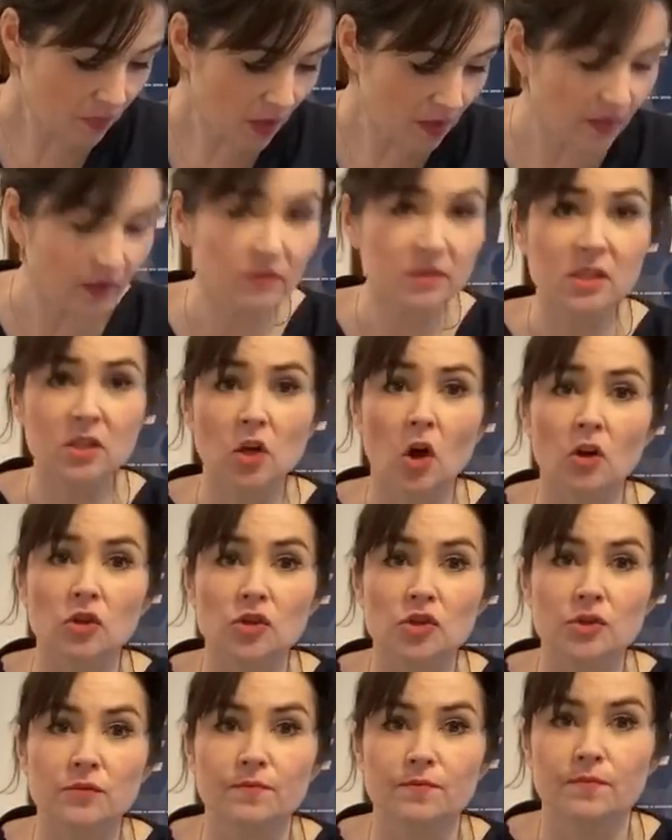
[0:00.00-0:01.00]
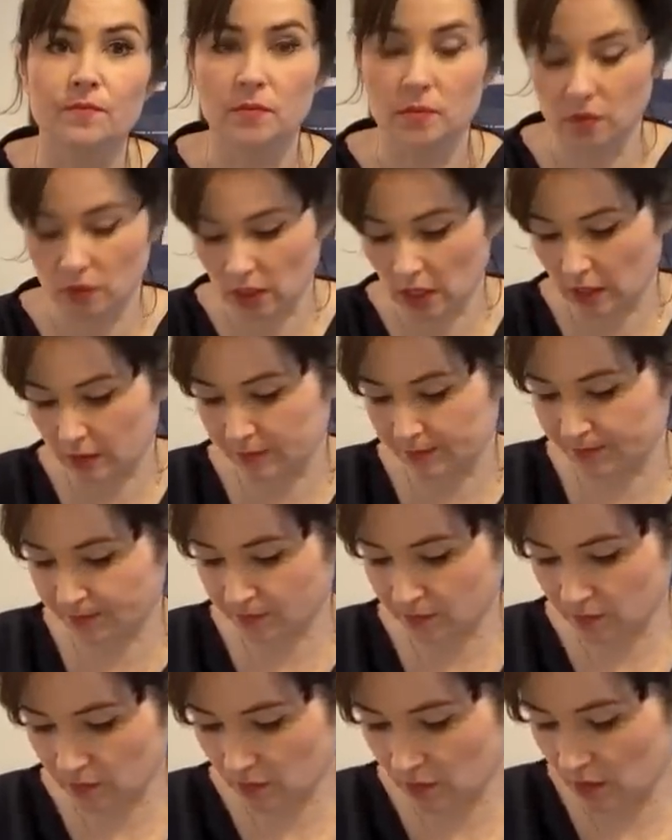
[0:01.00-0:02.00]
there is a notch. So,
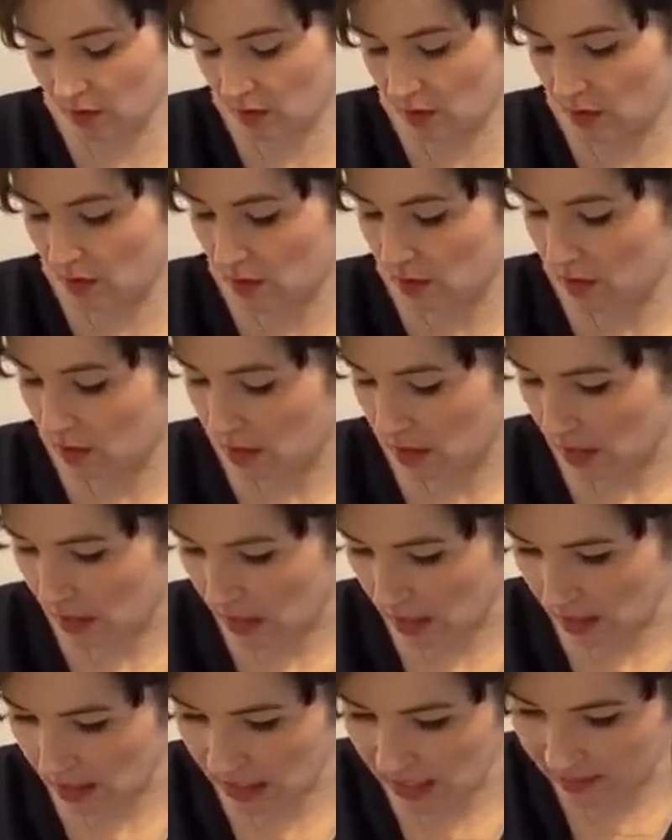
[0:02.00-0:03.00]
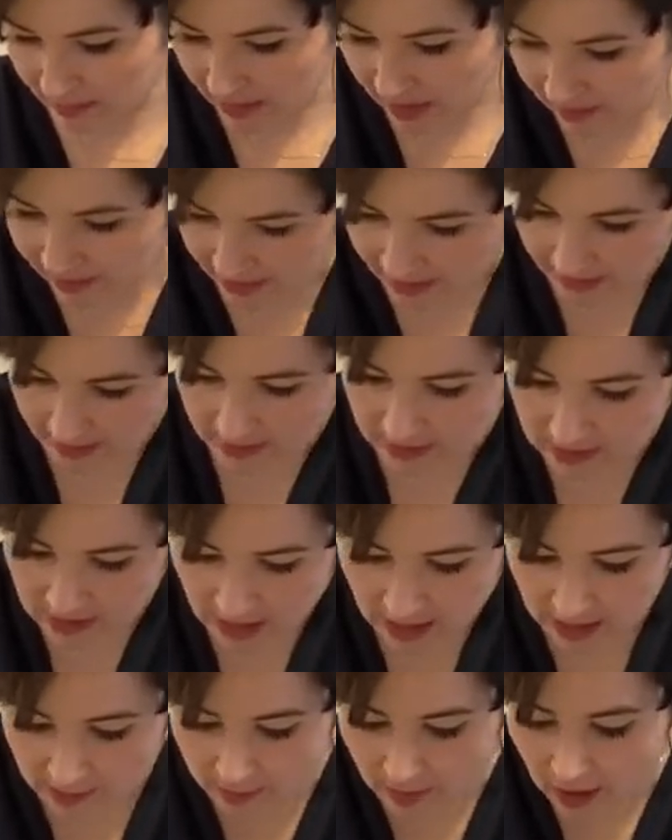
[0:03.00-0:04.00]
Um, and then the
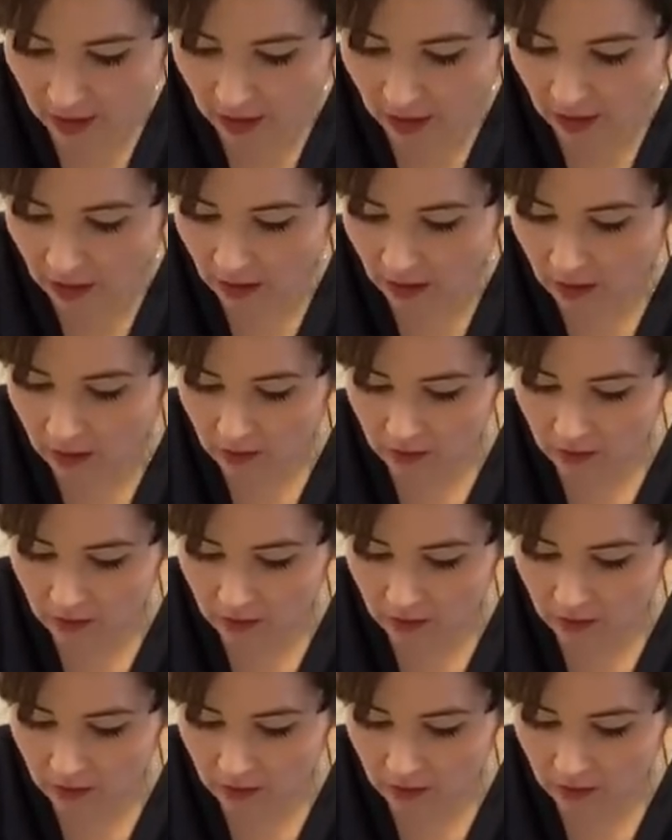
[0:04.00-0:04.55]
same here,